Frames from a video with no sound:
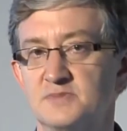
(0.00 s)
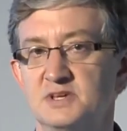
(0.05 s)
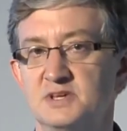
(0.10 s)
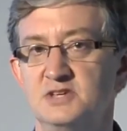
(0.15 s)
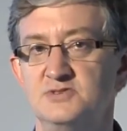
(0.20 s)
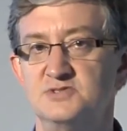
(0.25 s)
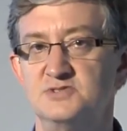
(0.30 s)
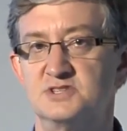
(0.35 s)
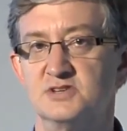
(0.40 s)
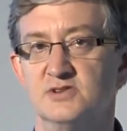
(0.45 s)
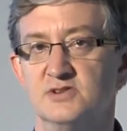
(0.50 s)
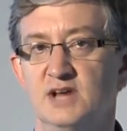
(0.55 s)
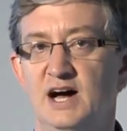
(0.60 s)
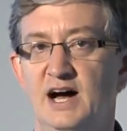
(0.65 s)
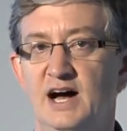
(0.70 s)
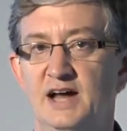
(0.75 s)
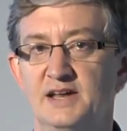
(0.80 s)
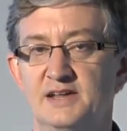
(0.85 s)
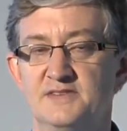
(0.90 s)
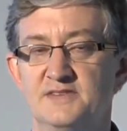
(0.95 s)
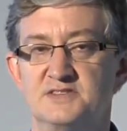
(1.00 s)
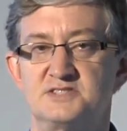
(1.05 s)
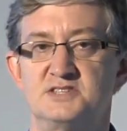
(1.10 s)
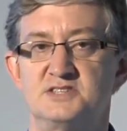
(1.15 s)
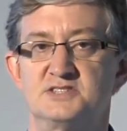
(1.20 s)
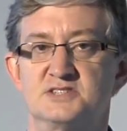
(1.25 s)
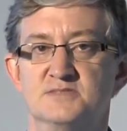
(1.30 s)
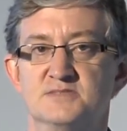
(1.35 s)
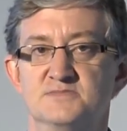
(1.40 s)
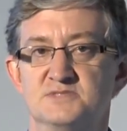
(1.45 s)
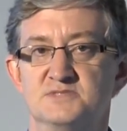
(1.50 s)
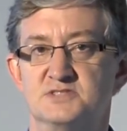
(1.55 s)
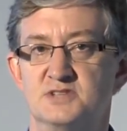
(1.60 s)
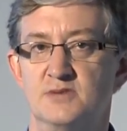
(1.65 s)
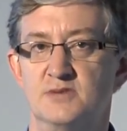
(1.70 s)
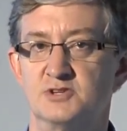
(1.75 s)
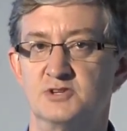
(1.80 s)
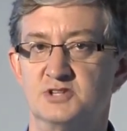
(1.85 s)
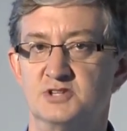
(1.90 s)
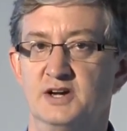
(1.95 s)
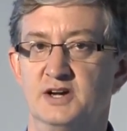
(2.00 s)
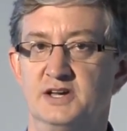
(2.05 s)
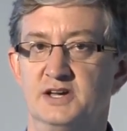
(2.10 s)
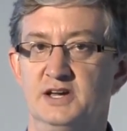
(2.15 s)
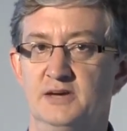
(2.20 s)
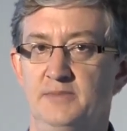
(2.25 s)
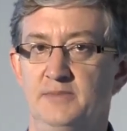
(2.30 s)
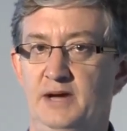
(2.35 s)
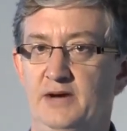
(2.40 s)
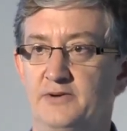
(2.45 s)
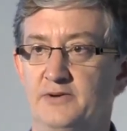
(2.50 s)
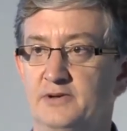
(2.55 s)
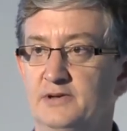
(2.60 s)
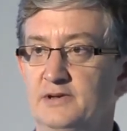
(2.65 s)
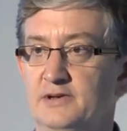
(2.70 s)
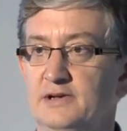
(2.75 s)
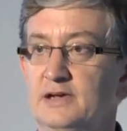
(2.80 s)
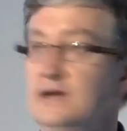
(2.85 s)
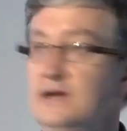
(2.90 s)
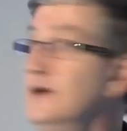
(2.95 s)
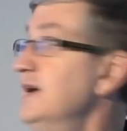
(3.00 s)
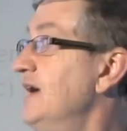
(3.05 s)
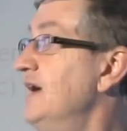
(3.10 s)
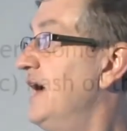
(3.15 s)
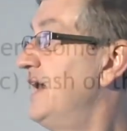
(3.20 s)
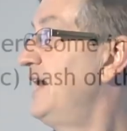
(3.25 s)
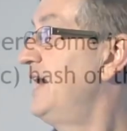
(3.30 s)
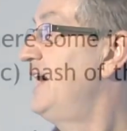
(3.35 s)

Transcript: be used a lot in the systems that we're talking about. And a